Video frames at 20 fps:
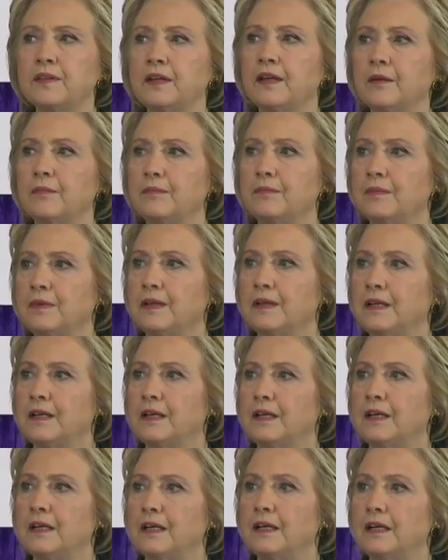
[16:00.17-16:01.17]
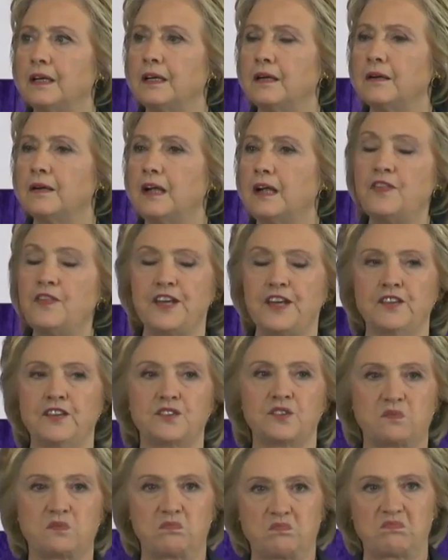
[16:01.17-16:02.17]
him and
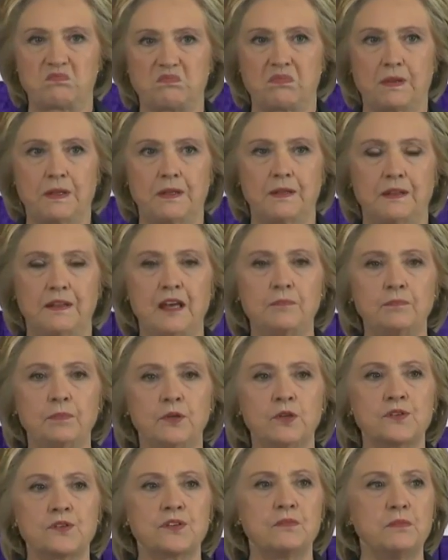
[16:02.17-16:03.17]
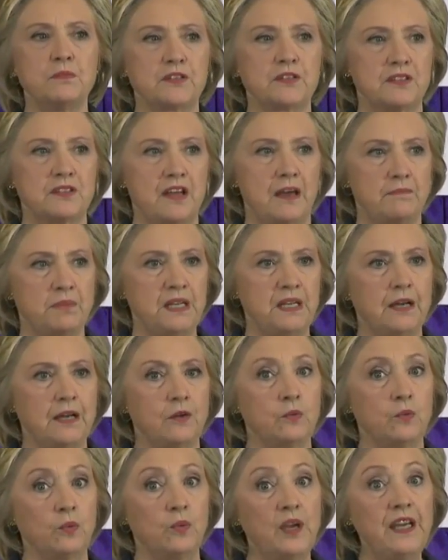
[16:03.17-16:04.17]
thinks, that person must not be a
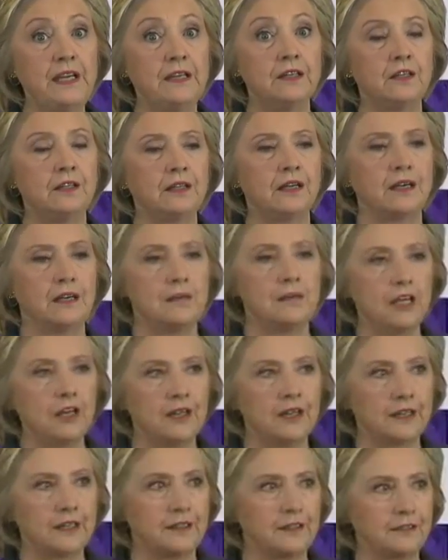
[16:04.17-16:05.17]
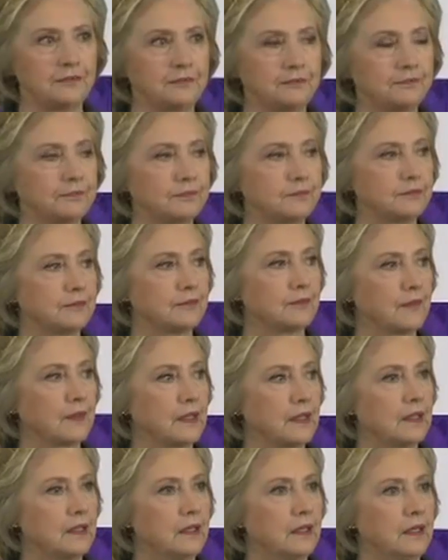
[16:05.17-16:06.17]
real
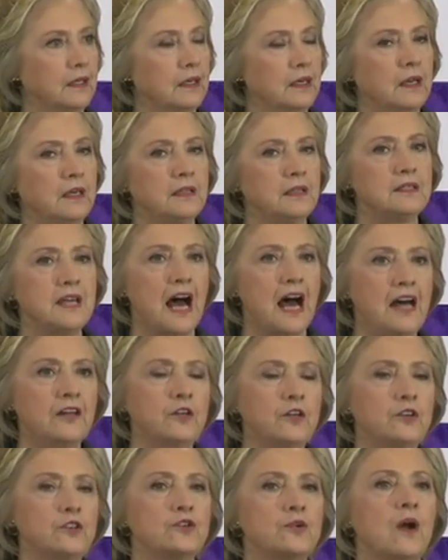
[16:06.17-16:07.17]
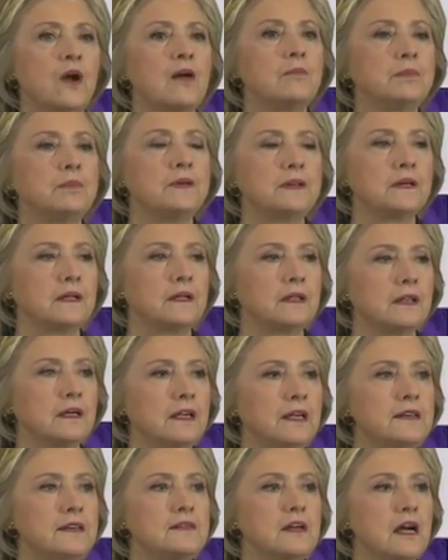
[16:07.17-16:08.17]
American. Donald Trump
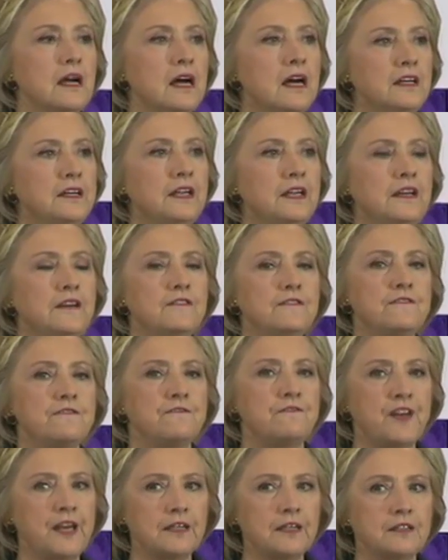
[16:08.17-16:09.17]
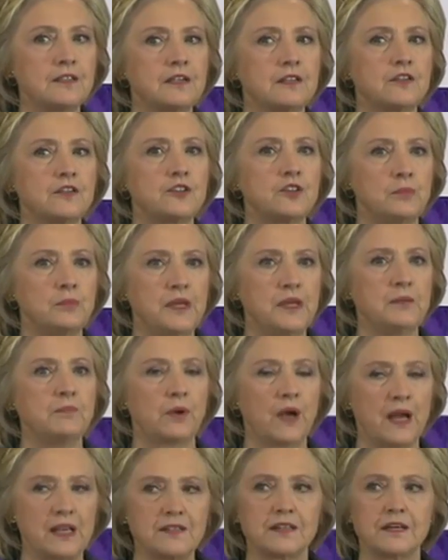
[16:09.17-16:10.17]
is unfit to be
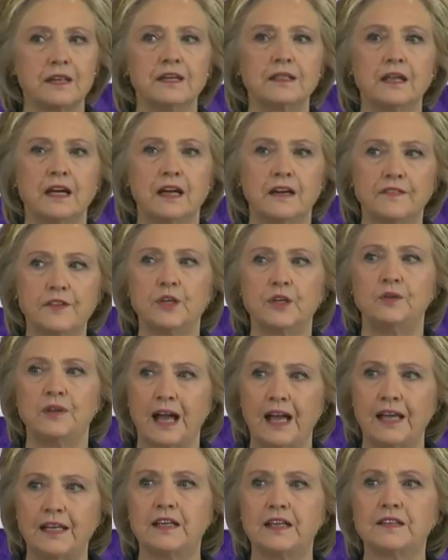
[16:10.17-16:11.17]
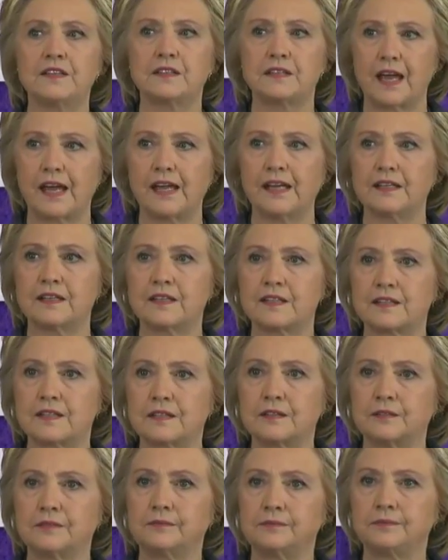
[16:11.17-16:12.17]
President of the United States.